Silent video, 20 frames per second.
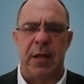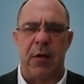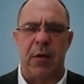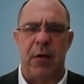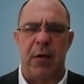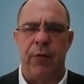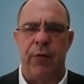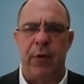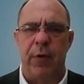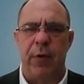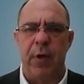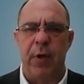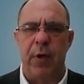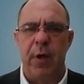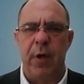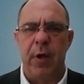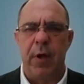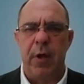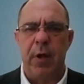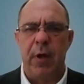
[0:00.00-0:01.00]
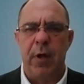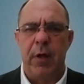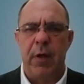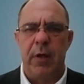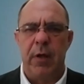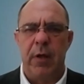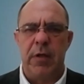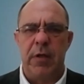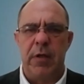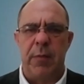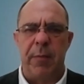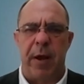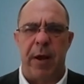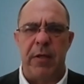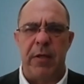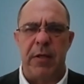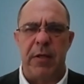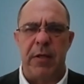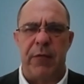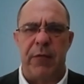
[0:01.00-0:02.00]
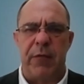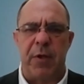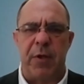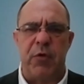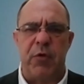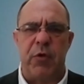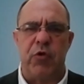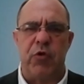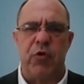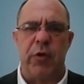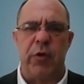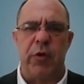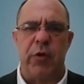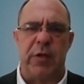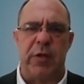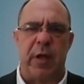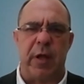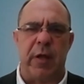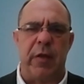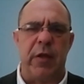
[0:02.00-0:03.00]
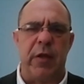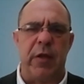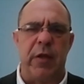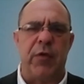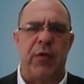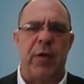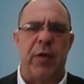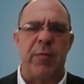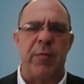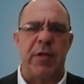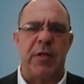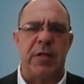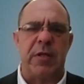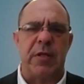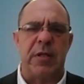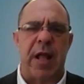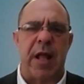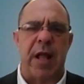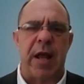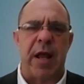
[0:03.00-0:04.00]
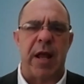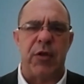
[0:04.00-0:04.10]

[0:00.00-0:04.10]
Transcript: is meant to enjoy this famous status quo,